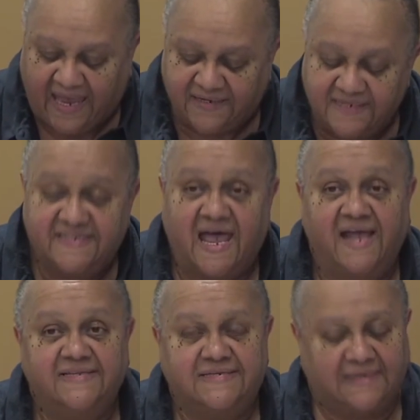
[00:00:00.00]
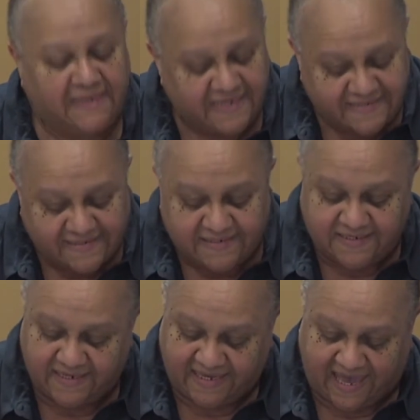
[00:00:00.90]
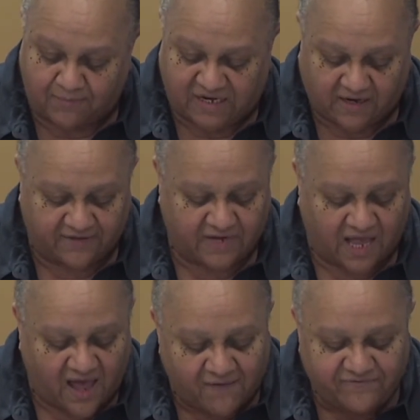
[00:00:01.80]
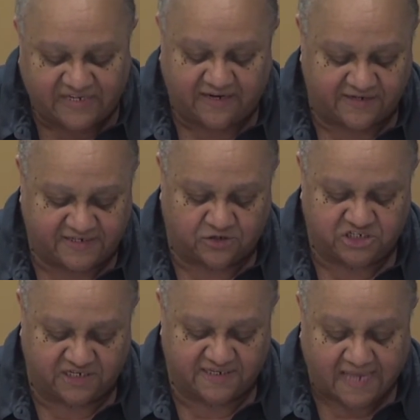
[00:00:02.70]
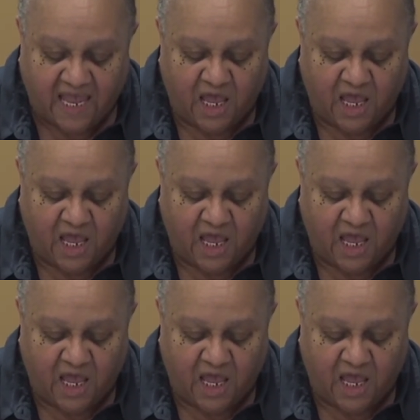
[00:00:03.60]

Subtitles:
and decides to listen to the gamut of confident assertions